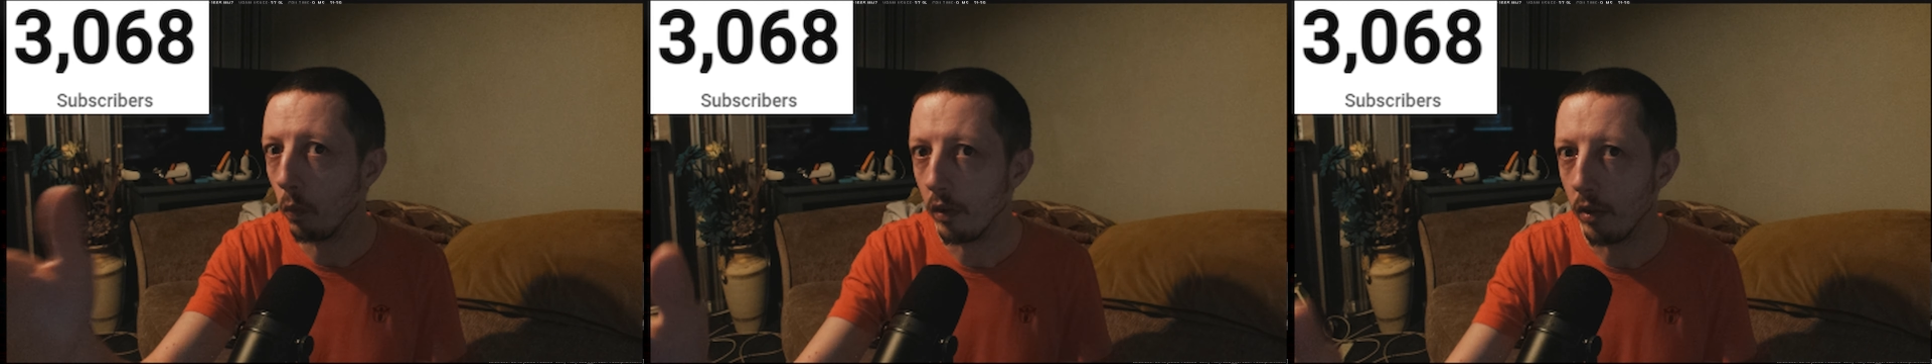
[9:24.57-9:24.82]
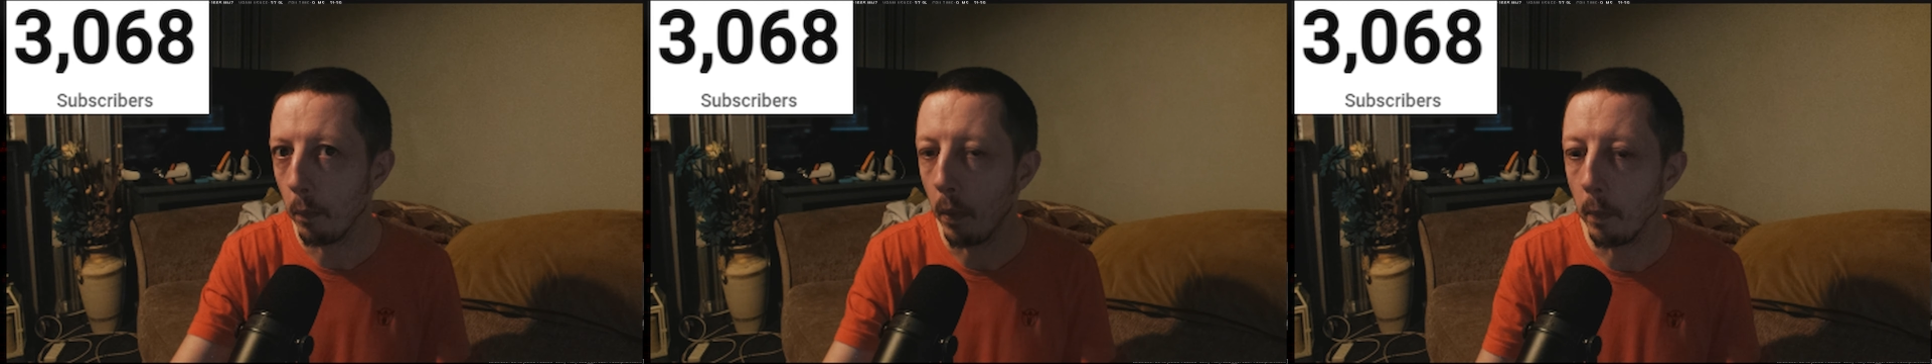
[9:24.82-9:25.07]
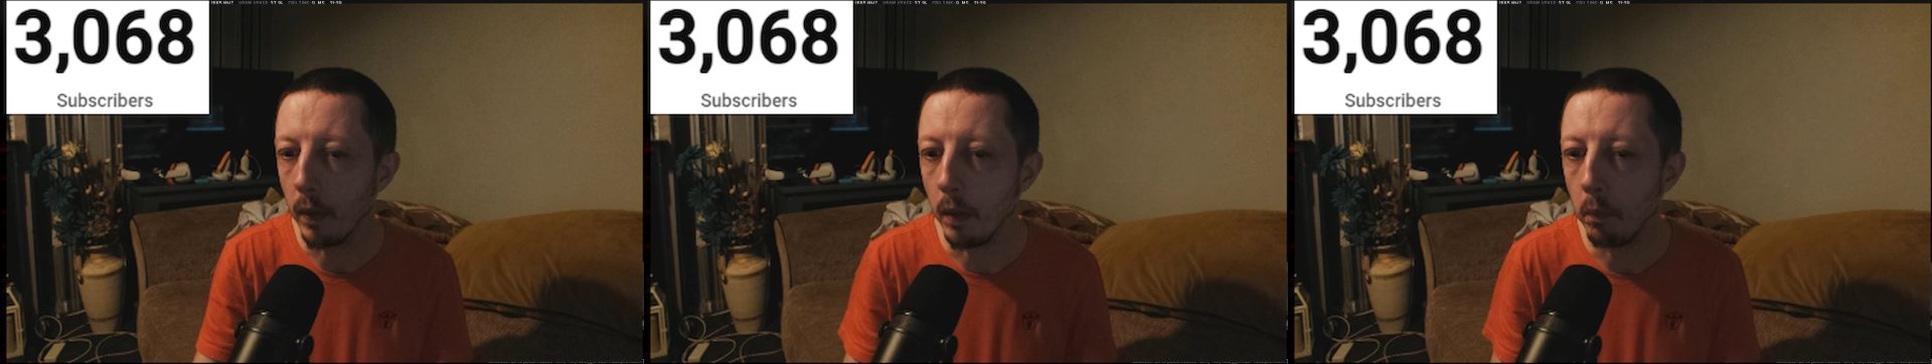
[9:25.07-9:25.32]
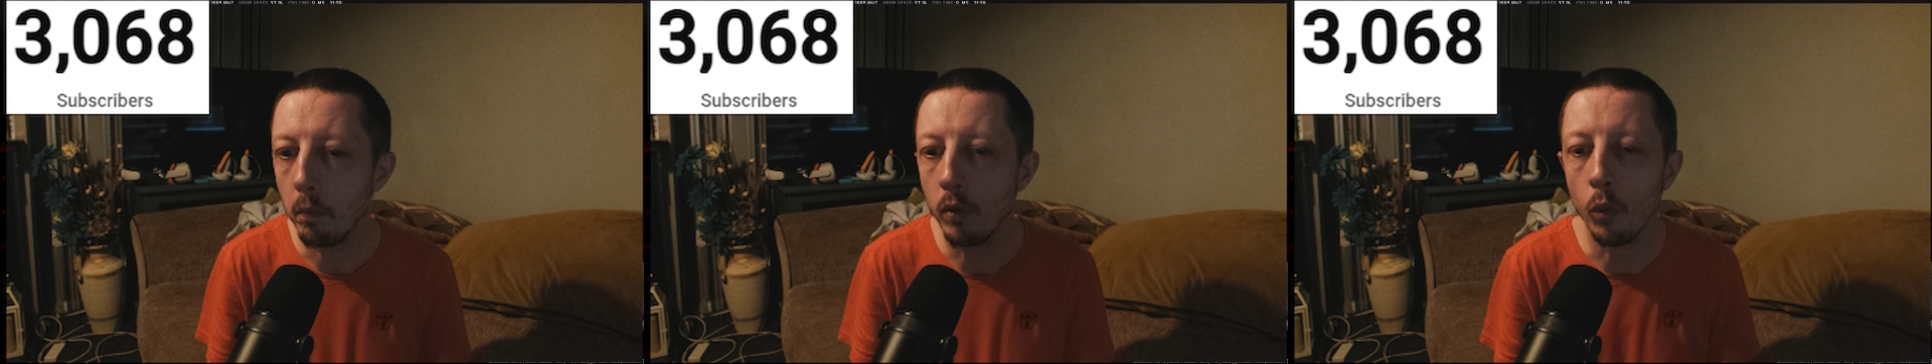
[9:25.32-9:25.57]
which I'll
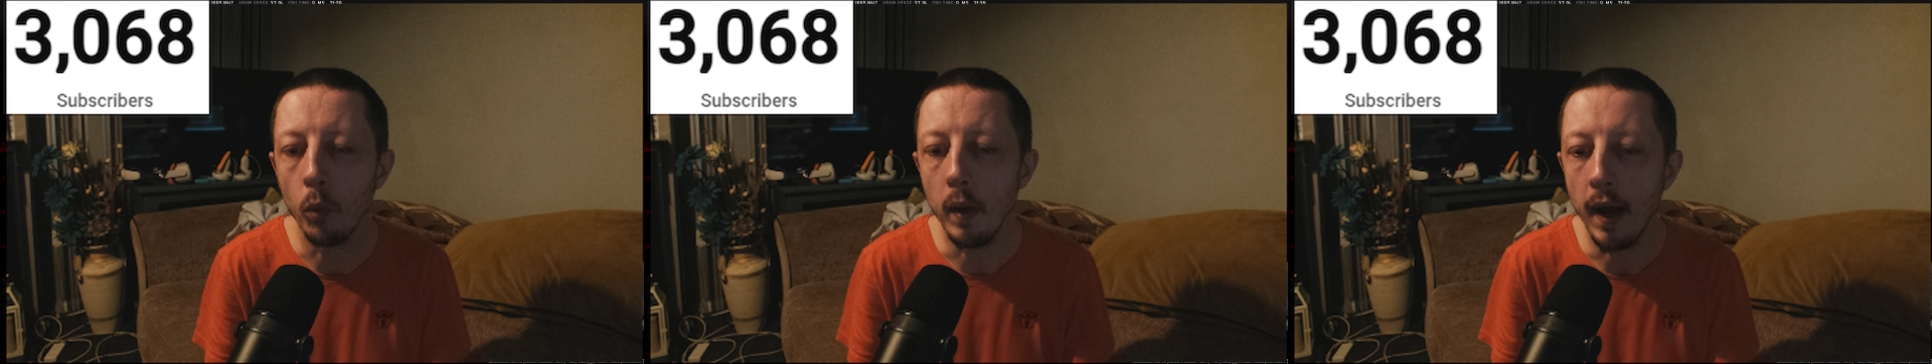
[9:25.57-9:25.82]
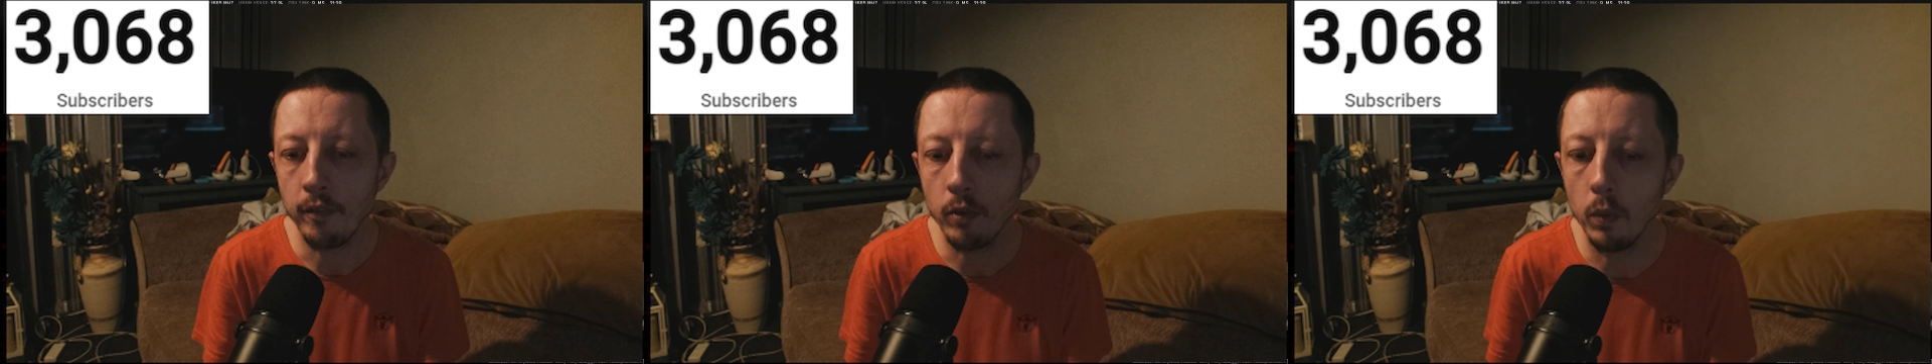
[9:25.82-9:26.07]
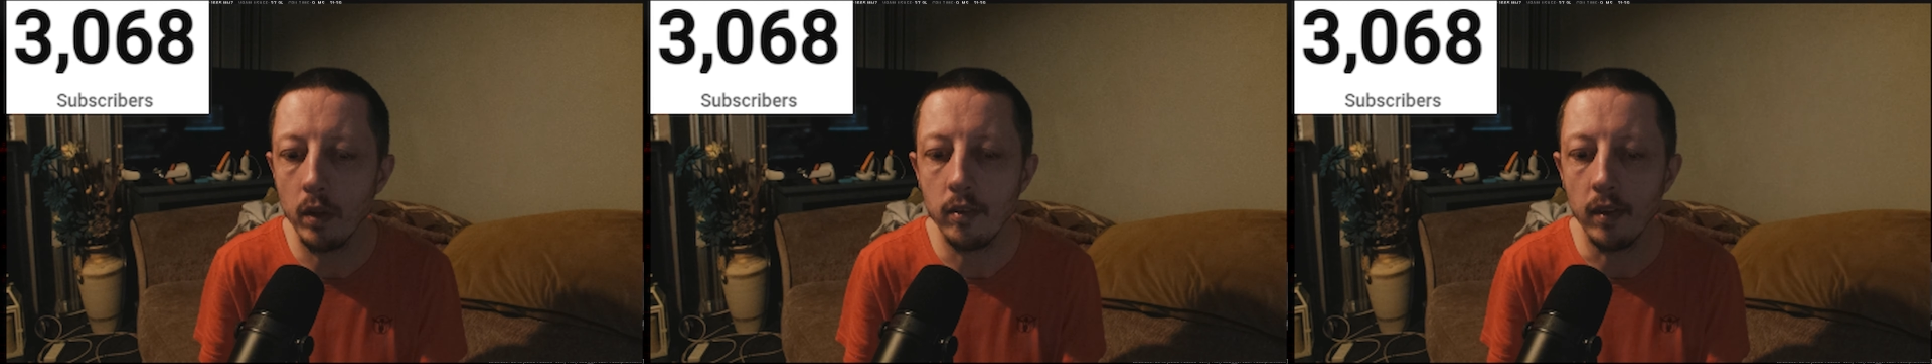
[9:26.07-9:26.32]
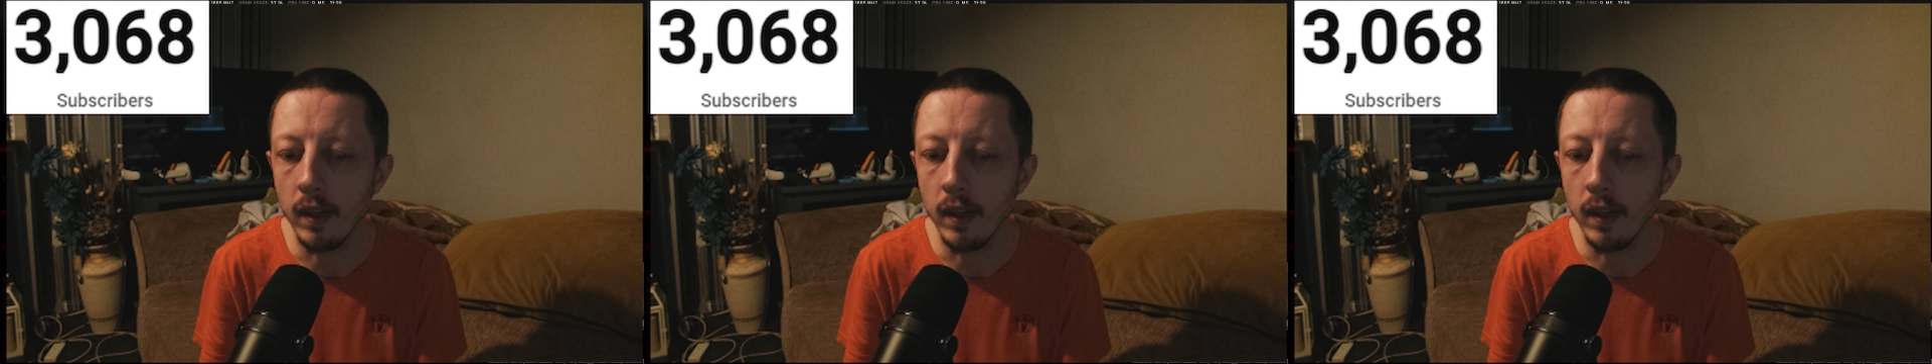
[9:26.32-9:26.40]
probably do afterwards,